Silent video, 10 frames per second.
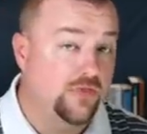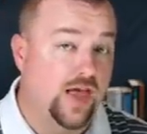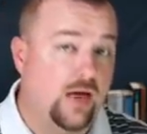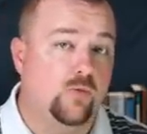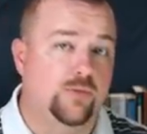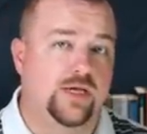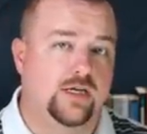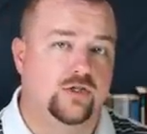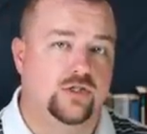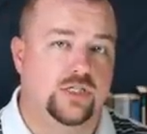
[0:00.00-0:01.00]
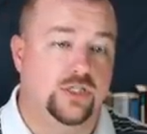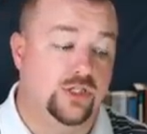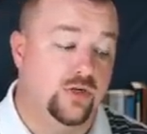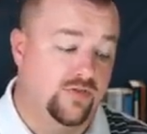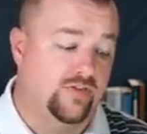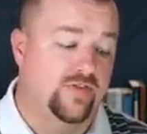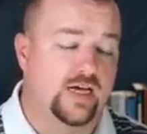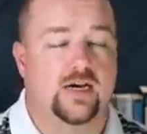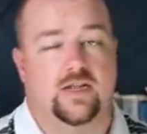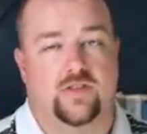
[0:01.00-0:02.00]
But that will be interesting too. If I
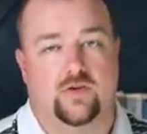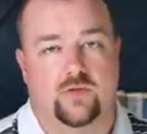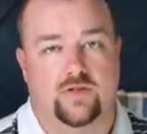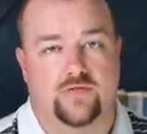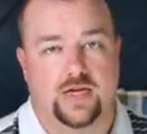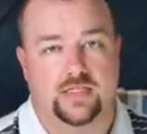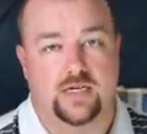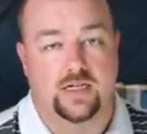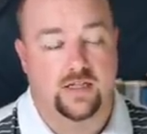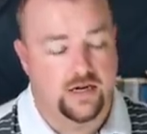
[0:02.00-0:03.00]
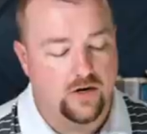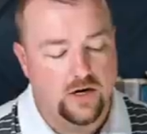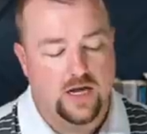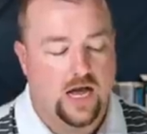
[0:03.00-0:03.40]
find anything really fascinating there,